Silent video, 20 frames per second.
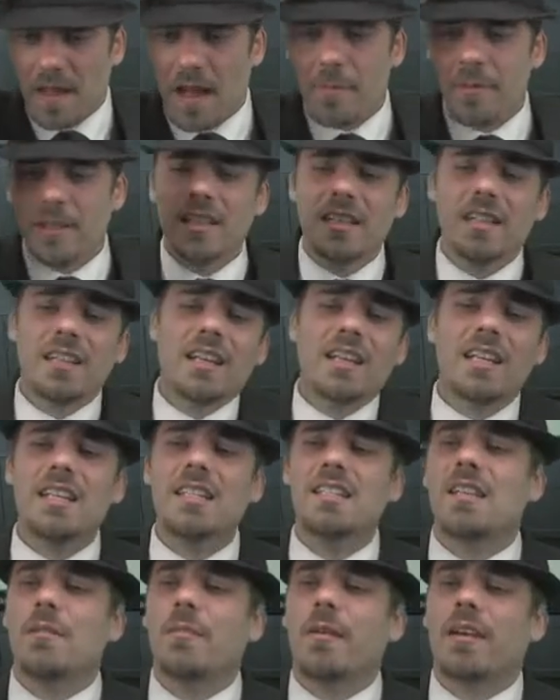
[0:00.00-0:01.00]
a little
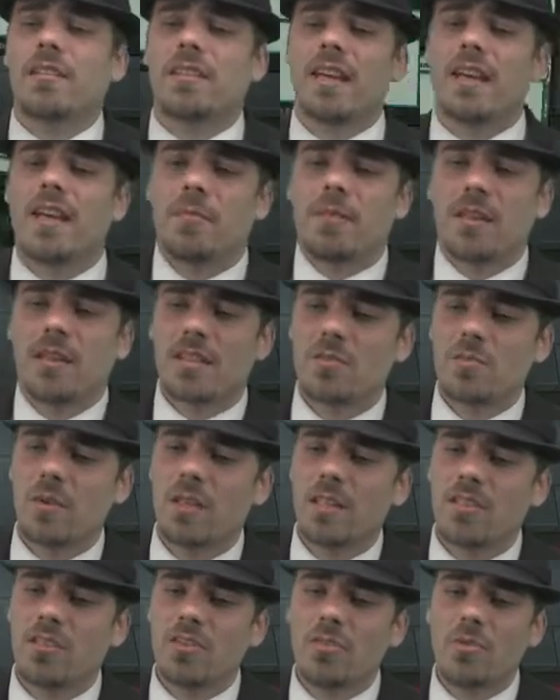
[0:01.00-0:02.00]
uneasy about that because
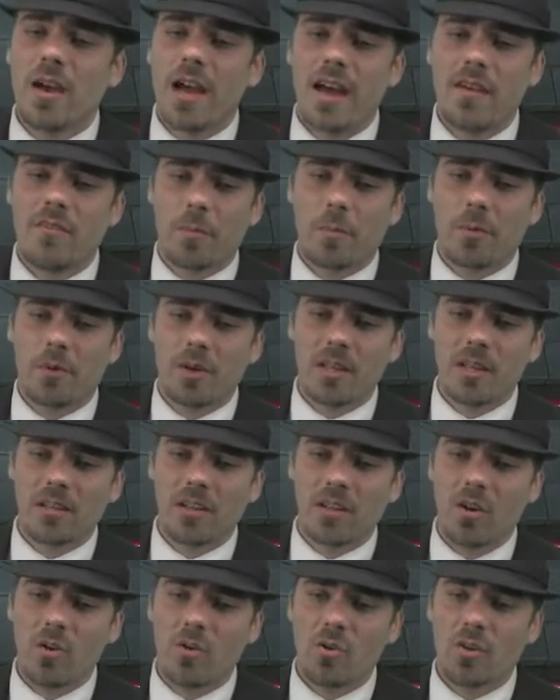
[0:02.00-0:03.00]
we do have a pretty
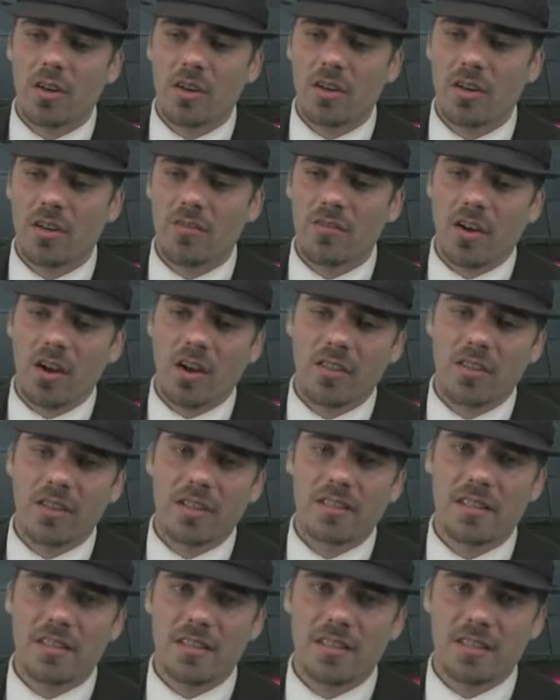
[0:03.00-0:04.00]
low curve, all
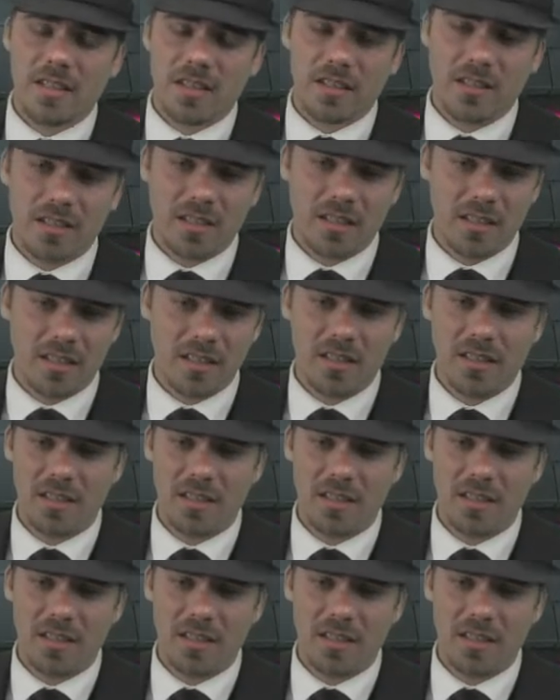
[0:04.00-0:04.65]
things considered.